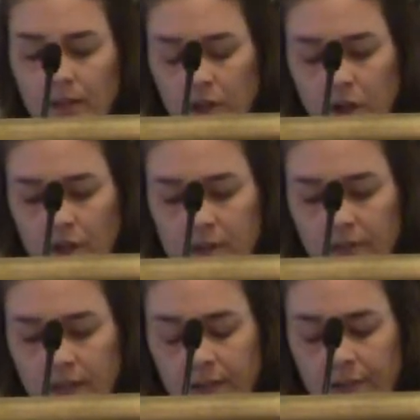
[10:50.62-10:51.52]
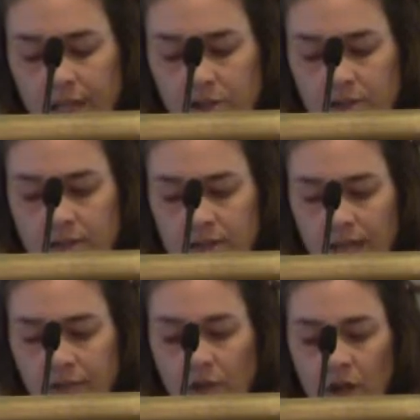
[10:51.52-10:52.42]
The gods of the other nations
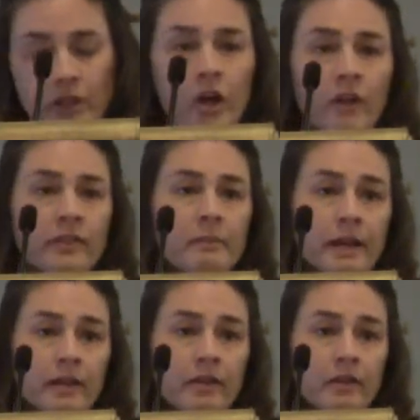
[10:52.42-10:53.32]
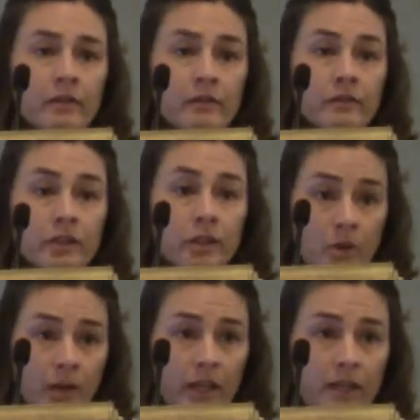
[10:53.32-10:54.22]
have not gotten the better of
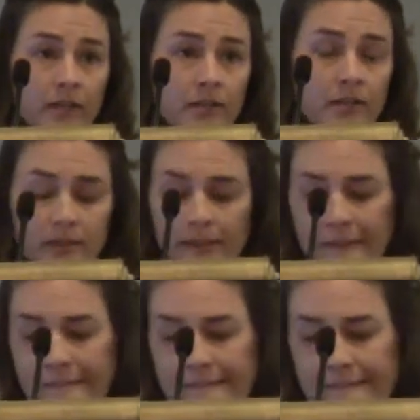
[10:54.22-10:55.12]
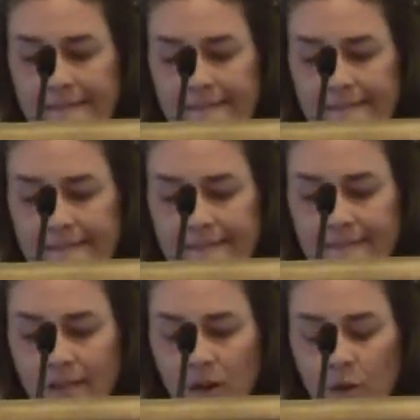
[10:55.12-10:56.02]
Yahweh.
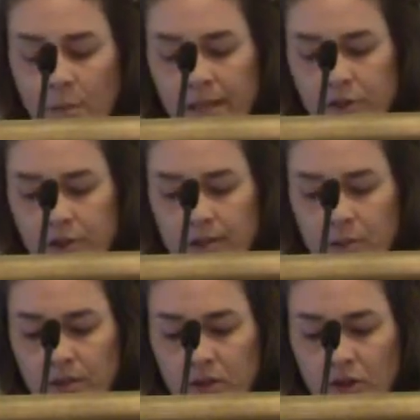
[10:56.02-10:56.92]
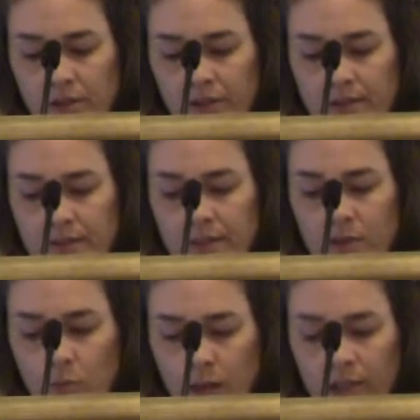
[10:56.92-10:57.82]
Hope and trust with confidence
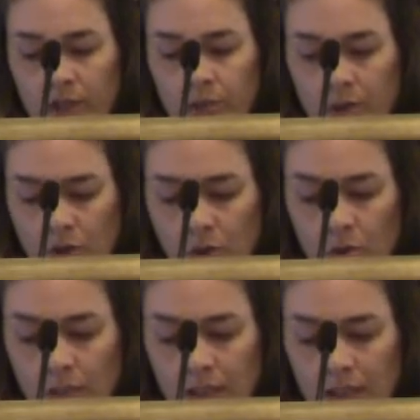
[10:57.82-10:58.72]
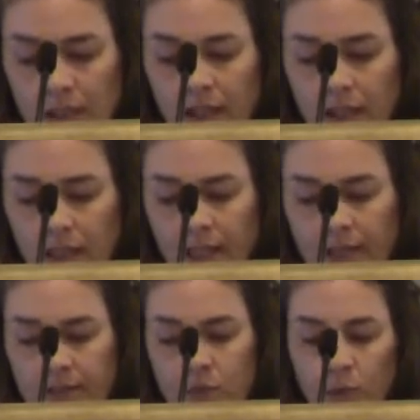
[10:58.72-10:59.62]
in what you know
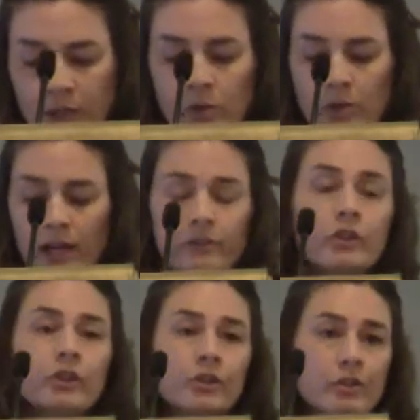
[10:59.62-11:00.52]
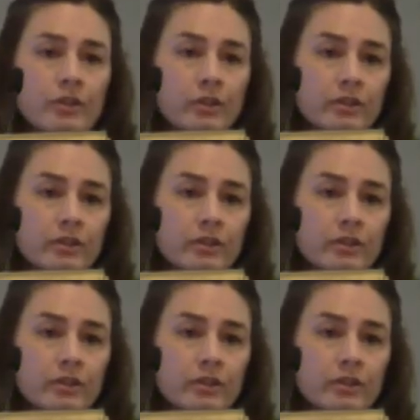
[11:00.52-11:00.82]
and in what you have heard.